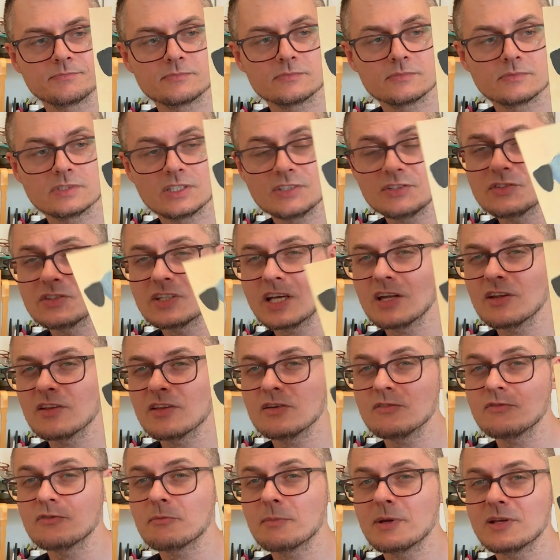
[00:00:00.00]
This is kind of the
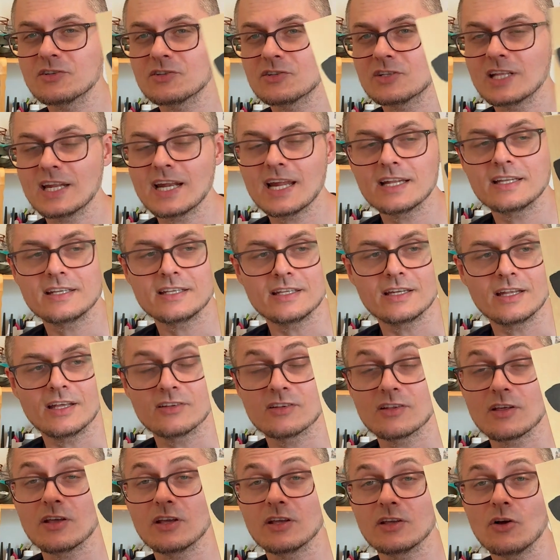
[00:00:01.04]
information that I need as
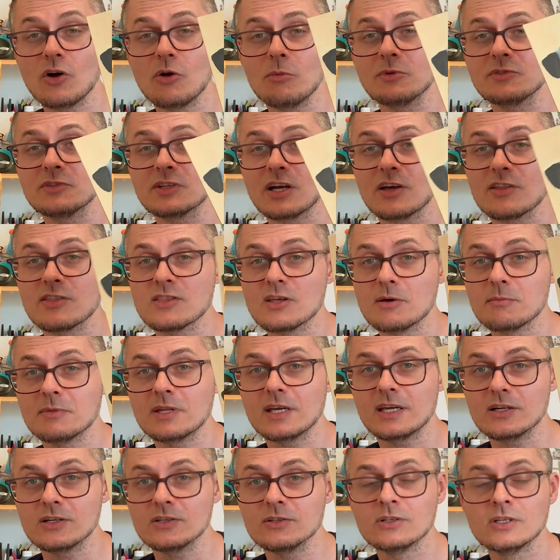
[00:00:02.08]
almost like a
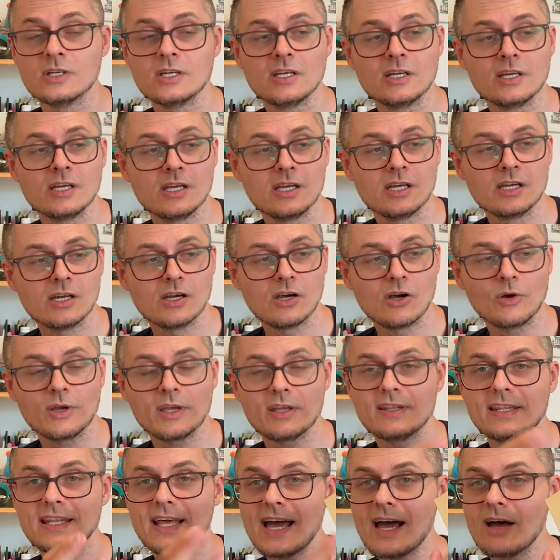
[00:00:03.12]
thumbnail. Okay,
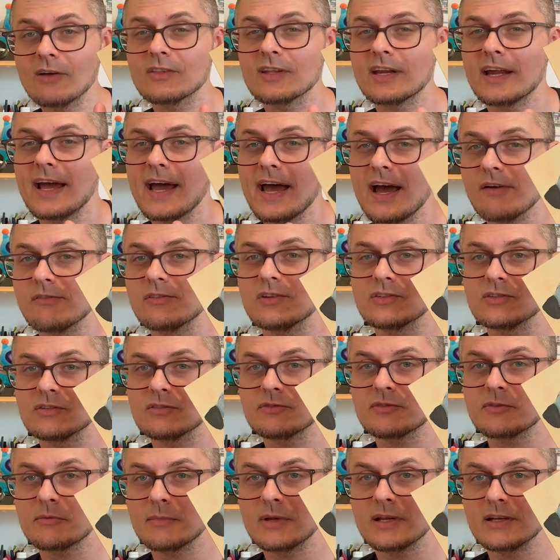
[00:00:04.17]
now that I have this
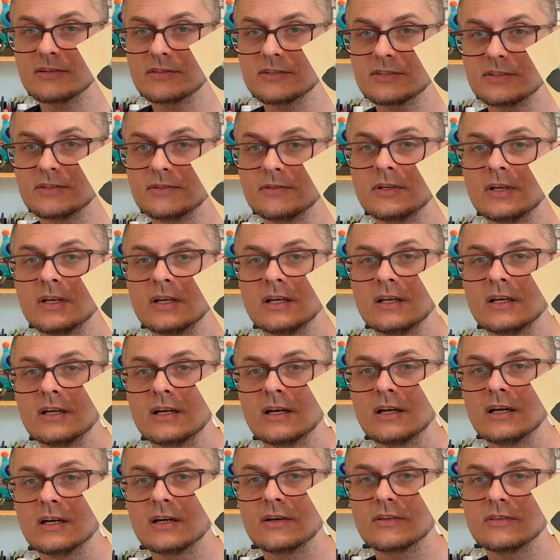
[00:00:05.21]
information,
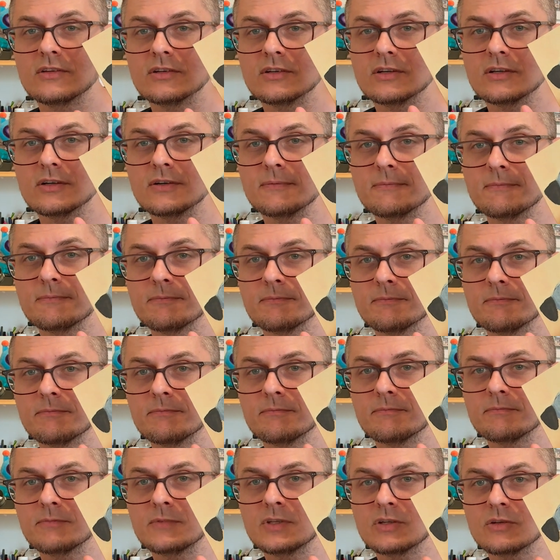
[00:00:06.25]
the
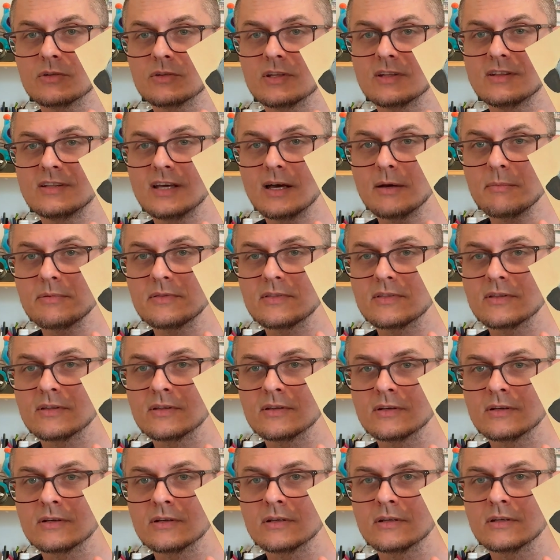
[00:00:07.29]
depth,
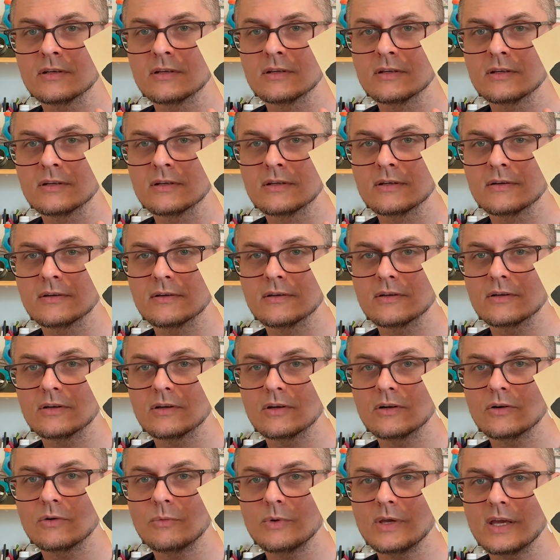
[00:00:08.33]

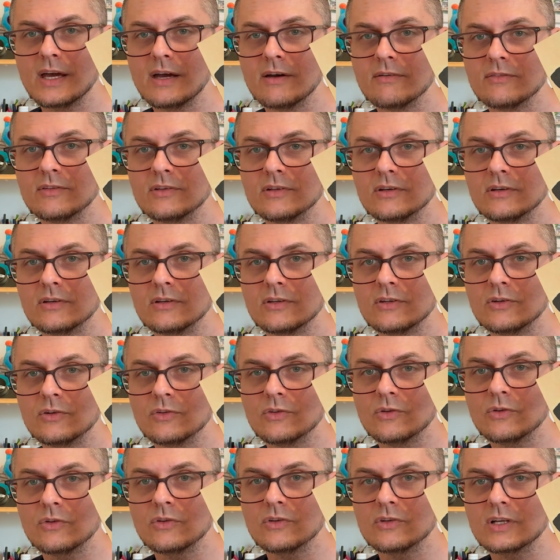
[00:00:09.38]
we have the
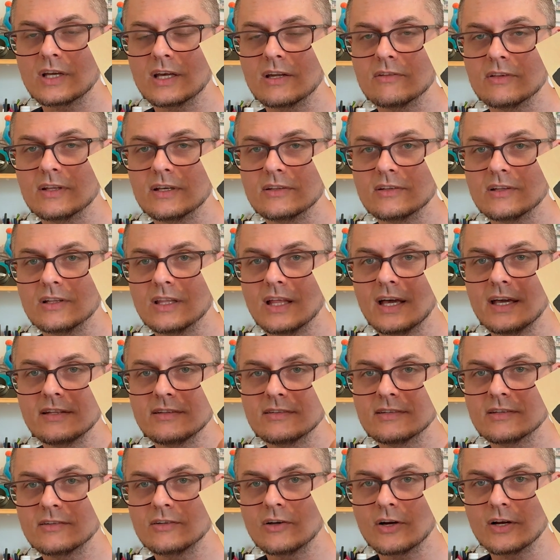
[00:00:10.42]
kind of like the light
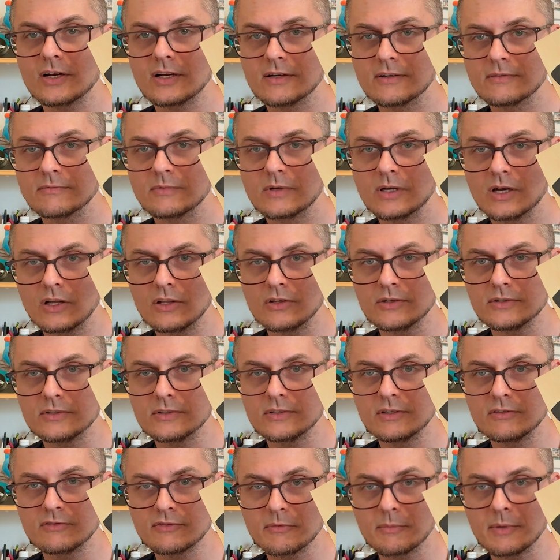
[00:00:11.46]
to dark color
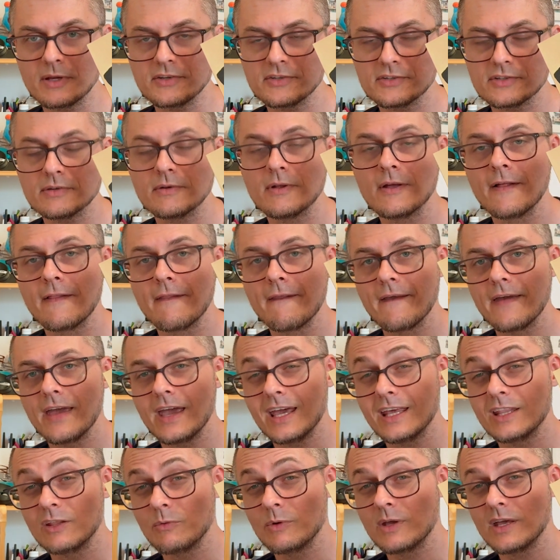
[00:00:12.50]
information,
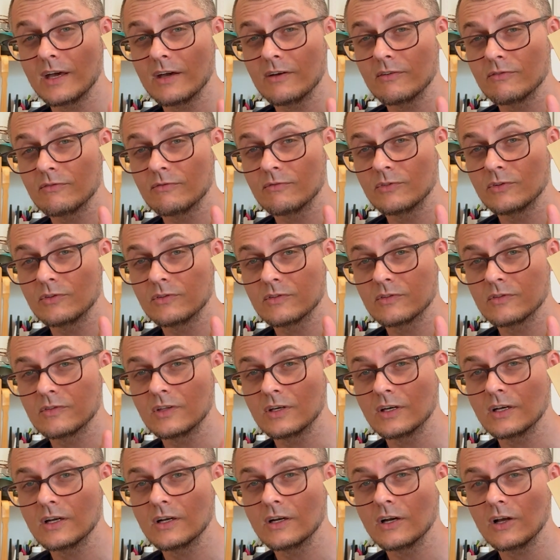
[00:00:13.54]
and then we have the
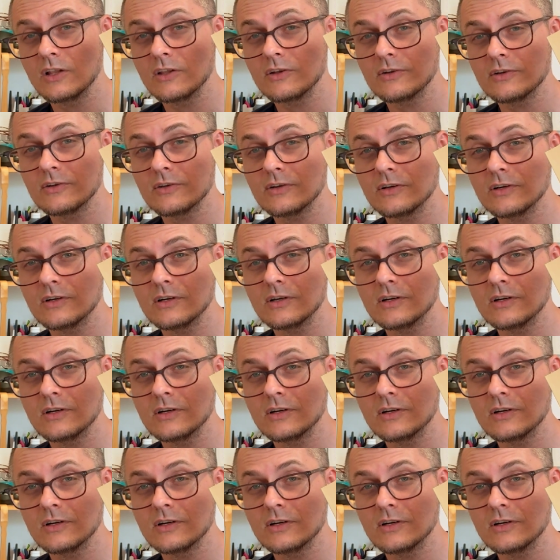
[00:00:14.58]
color,